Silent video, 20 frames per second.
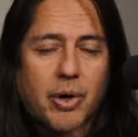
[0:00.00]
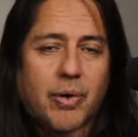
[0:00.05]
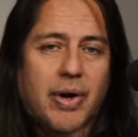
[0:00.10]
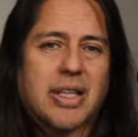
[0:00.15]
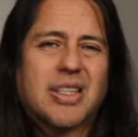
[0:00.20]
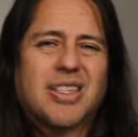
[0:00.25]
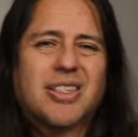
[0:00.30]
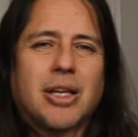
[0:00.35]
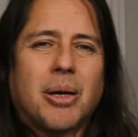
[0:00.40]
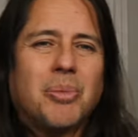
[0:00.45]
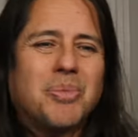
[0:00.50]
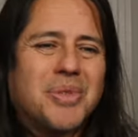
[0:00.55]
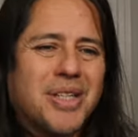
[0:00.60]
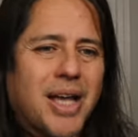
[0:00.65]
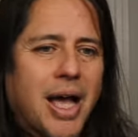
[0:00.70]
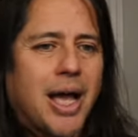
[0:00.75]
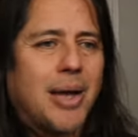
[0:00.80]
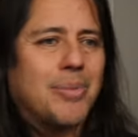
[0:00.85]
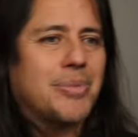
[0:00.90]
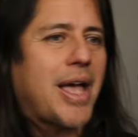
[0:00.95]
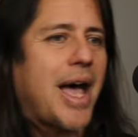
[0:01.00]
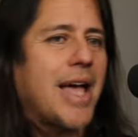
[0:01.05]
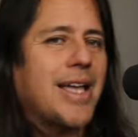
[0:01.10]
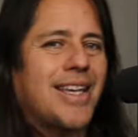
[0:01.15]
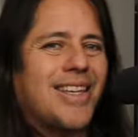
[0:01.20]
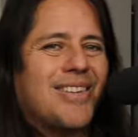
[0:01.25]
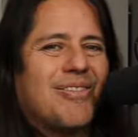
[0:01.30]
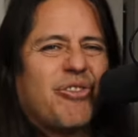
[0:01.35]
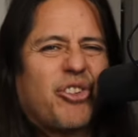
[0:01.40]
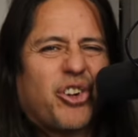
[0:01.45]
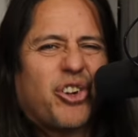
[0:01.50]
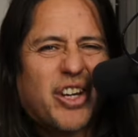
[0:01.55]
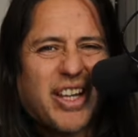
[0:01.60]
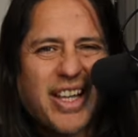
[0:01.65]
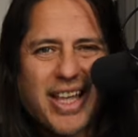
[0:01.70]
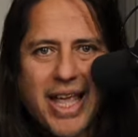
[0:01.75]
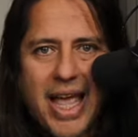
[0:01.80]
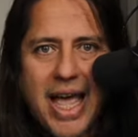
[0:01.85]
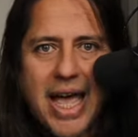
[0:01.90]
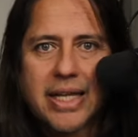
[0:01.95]
All right. Sometimes I can
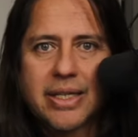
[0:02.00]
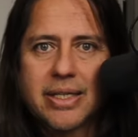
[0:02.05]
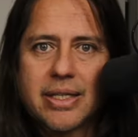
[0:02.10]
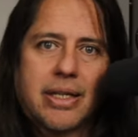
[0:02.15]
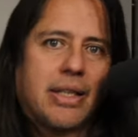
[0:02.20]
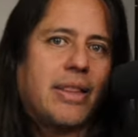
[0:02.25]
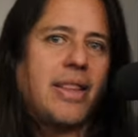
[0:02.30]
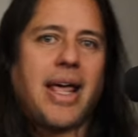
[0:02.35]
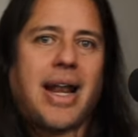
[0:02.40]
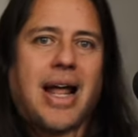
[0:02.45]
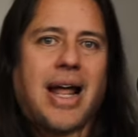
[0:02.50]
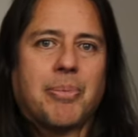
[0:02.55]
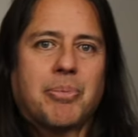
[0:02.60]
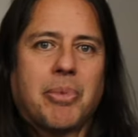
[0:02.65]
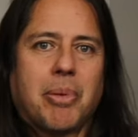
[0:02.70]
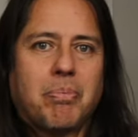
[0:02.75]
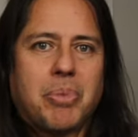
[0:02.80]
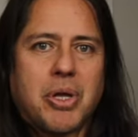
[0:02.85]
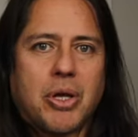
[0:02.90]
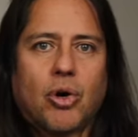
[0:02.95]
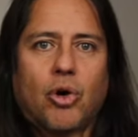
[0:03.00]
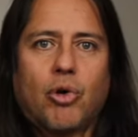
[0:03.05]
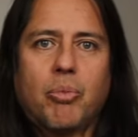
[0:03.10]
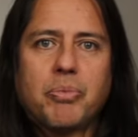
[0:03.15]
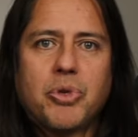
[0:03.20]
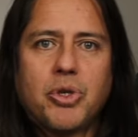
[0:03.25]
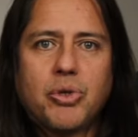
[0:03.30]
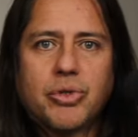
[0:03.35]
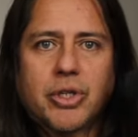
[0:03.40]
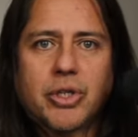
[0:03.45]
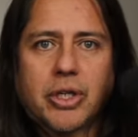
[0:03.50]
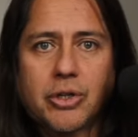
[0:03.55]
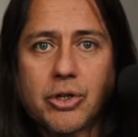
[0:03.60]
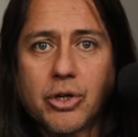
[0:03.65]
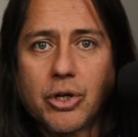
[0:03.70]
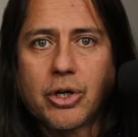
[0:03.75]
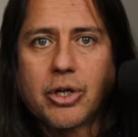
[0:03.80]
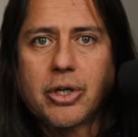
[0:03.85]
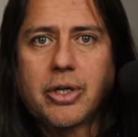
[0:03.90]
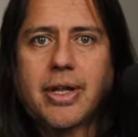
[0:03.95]
forget that I'm a big old music
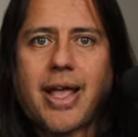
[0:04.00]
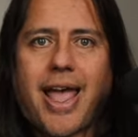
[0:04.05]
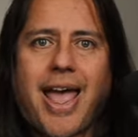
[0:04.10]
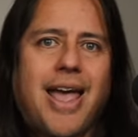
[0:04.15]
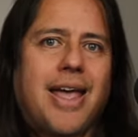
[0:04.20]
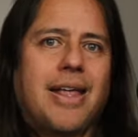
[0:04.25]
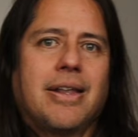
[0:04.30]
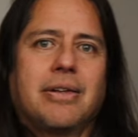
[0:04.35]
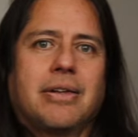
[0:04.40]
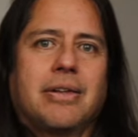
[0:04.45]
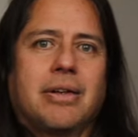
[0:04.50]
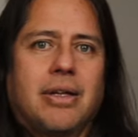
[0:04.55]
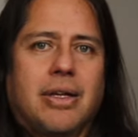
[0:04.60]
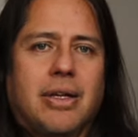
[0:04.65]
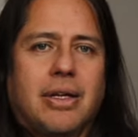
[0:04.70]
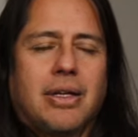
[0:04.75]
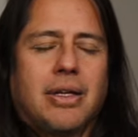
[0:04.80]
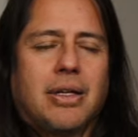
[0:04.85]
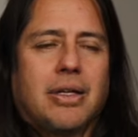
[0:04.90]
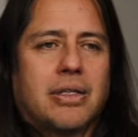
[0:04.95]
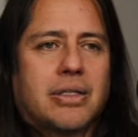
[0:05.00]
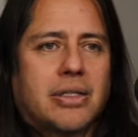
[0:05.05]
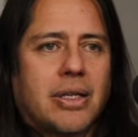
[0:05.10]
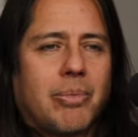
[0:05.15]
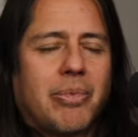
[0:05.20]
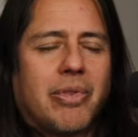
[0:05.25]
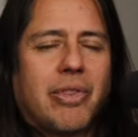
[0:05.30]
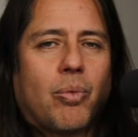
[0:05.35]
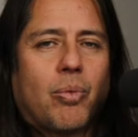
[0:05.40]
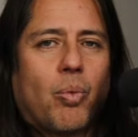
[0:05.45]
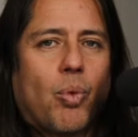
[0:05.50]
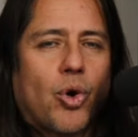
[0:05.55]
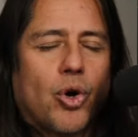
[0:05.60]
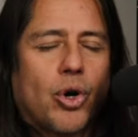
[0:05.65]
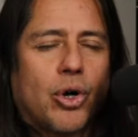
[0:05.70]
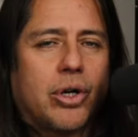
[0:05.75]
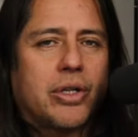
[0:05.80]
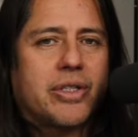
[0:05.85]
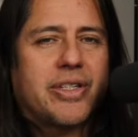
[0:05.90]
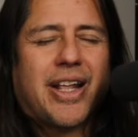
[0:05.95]
nerd, and some of the
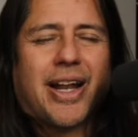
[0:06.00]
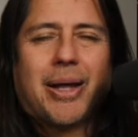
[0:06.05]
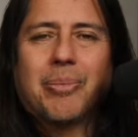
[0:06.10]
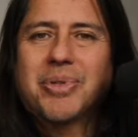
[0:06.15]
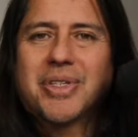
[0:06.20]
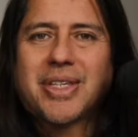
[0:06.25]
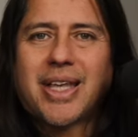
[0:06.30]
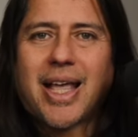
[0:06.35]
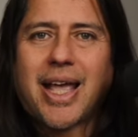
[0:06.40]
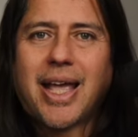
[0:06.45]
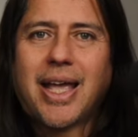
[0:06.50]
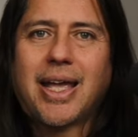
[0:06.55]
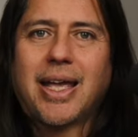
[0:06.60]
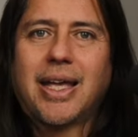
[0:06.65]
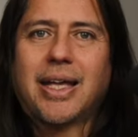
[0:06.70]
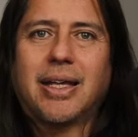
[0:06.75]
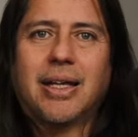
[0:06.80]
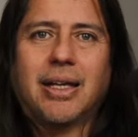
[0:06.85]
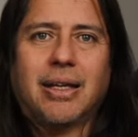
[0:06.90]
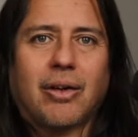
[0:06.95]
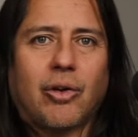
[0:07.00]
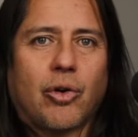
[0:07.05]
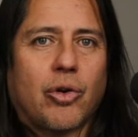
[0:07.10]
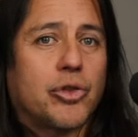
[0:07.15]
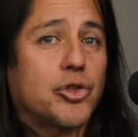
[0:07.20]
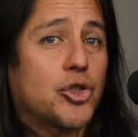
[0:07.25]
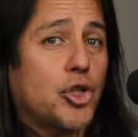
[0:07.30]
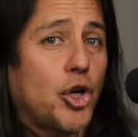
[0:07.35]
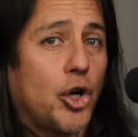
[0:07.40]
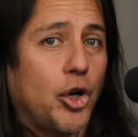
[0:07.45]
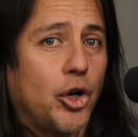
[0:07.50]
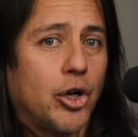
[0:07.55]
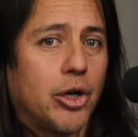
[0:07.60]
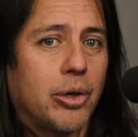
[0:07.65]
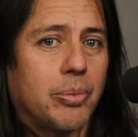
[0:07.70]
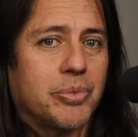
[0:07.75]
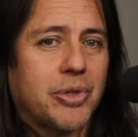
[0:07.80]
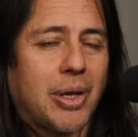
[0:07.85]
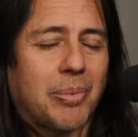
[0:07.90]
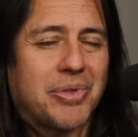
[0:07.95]
words that I'm saying or
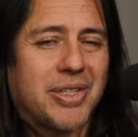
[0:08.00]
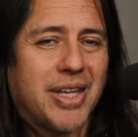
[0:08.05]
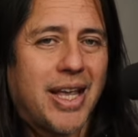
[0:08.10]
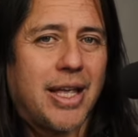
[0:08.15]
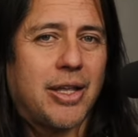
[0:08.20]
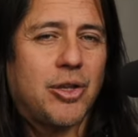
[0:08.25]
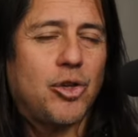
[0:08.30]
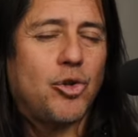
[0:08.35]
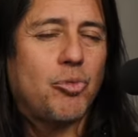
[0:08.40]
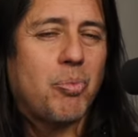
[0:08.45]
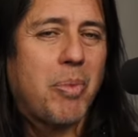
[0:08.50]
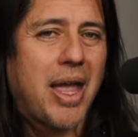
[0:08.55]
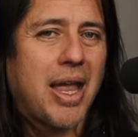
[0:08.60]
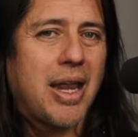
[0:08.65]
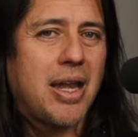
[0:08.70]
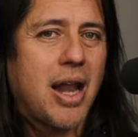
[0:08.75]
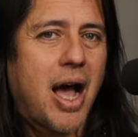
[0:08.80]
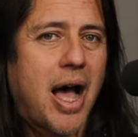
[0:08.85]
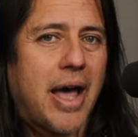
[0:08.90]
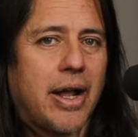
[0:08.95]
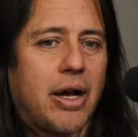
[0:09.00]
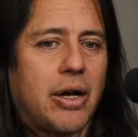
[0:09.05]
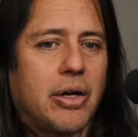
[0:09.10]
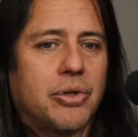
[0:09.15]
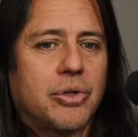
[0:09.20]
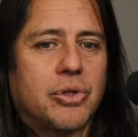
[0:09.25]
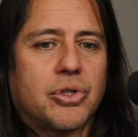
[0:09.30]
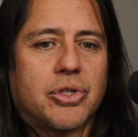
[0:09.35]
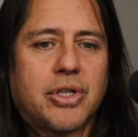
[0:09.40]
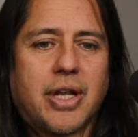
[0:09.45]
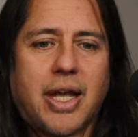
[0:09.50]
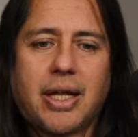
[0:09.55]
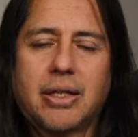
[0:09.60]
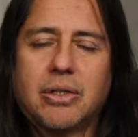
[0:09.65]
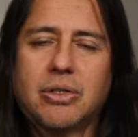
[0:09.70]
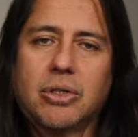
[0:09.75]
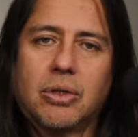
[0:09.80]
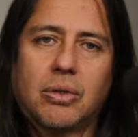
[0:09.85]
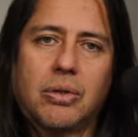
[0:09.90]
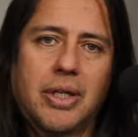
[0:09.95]
terms I'm saying you may not
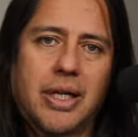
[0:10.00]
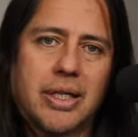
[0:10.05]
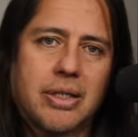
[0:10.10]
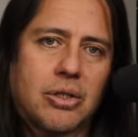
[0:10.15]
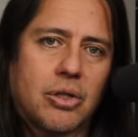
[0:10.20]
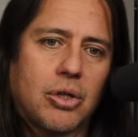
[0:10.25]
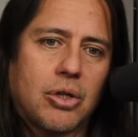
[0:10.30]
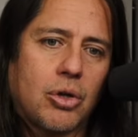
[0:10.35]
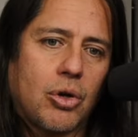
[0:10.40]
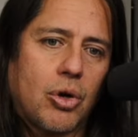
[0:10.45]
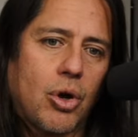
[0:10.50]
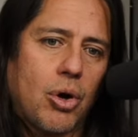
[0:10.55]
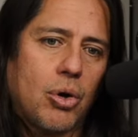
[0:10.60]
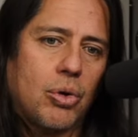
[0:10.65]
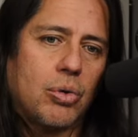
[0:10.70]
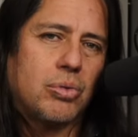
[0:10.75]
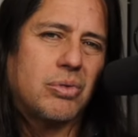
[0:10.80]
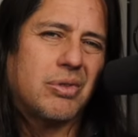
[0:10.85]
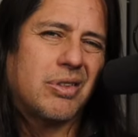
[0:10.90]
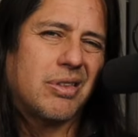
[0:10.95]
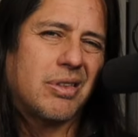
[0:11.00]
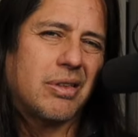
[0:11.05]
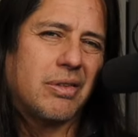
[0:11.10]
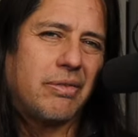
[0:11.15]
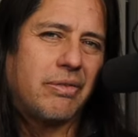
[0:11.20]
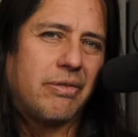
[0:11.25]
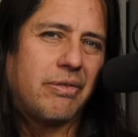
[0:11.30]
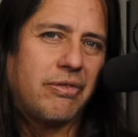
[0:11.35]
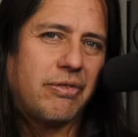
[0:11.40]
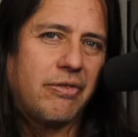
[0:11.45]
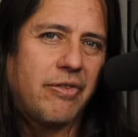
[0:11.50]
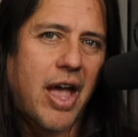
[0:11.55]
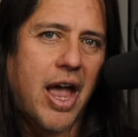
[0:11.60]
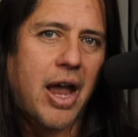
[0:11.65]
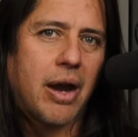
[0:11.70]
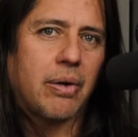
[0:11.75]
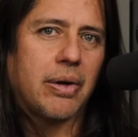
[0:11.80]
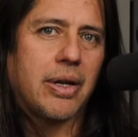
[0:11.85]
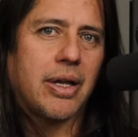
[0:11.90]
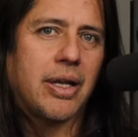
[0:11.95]
understand. So let's go to the
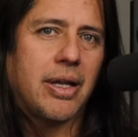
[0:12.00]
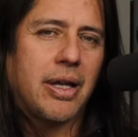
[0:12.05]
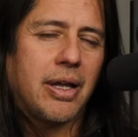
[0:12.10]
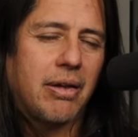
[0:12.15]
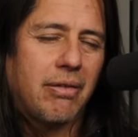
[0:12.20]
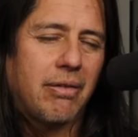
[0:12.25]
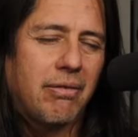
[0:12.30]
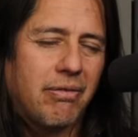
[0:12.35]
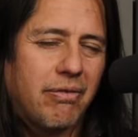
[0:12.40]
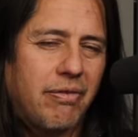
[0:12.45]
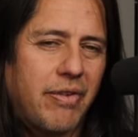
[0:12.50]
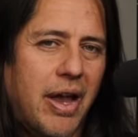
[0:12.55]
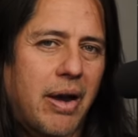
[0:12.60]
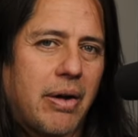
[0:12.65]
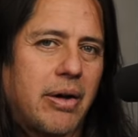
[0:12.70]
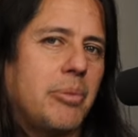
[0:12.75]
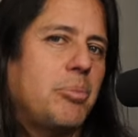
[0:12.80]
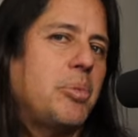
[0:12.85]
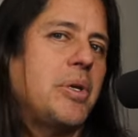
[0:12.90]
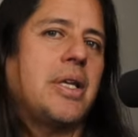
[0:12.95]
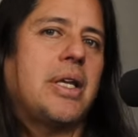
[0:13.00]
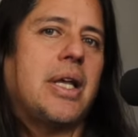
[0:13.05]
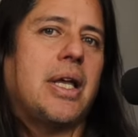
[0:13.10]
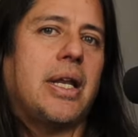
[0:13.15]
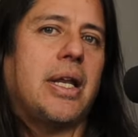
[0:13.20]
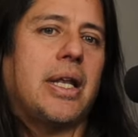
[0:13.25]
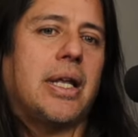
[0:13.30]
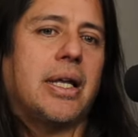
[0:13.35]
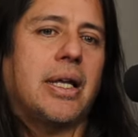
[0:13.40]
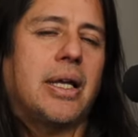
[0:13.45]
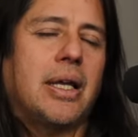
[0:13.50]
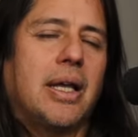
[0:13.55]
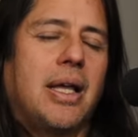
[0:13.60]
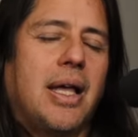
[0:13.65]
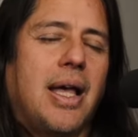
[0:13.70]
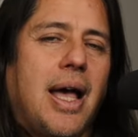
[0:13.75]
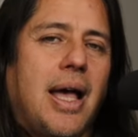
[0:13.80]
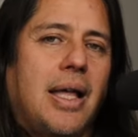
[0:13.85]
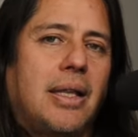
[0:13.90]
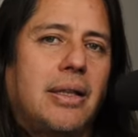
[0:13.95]
very, very beginning
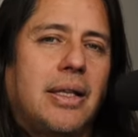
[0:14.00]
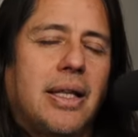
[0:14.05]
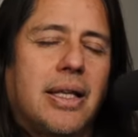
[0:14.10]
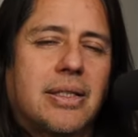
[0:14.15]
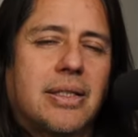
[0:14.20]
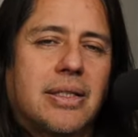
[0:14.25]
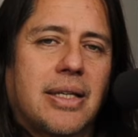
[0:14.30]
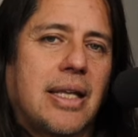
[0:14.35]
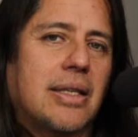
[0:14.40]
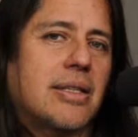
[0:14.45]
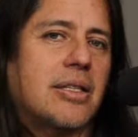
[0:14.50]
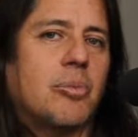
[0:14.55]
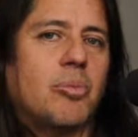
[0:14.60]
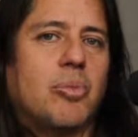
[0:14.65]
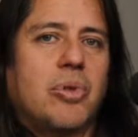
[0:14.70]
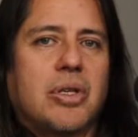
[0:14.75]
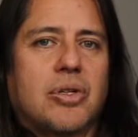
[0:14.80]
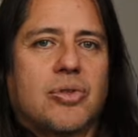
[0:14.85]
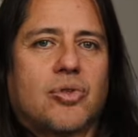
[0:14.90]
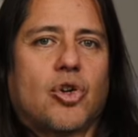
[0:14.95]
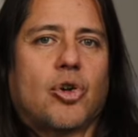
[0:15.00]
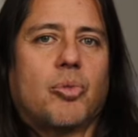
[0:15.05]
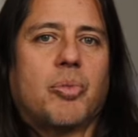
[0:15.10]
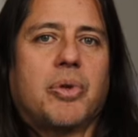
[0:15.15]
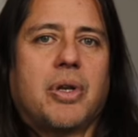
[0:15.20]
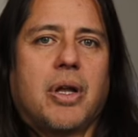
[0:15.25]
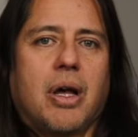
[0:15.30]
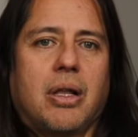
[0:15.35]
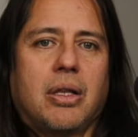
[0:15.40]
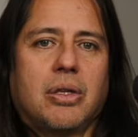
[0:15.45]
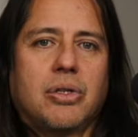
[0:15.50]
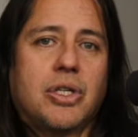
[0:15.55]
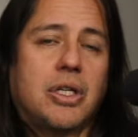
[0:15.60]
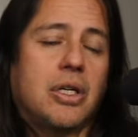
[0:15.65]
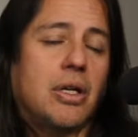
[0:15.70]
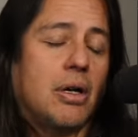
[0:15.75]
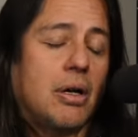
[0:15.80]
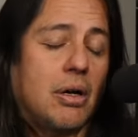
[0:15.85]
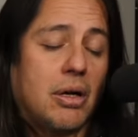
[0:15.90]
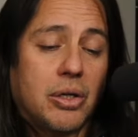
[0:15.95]
and let's get some of this
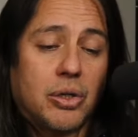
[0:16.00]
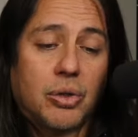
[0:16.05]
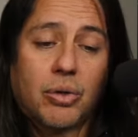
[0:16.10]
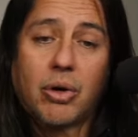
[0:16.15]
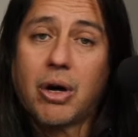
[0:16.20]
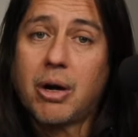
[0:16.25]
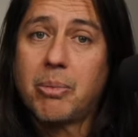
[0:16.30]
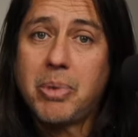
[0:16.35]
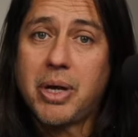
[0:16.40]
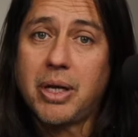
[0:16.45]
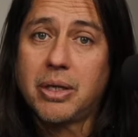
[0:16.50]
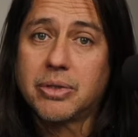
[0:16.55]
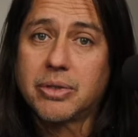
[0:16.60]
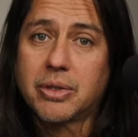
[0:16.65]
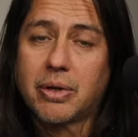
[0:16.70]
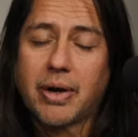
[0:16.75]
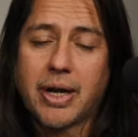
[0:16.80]
terminology under our belts.